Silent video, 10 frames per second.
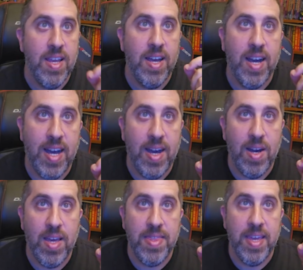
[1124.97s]

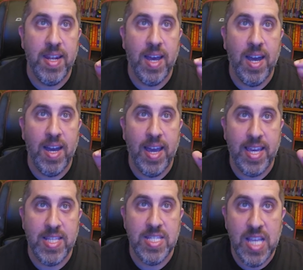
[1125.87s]
And then I
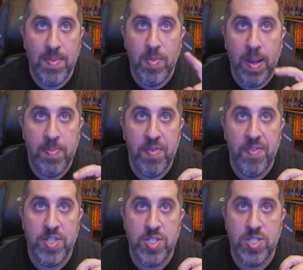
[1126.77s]
can double my
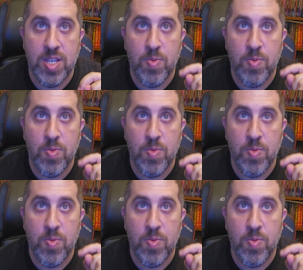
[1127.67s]
proficiency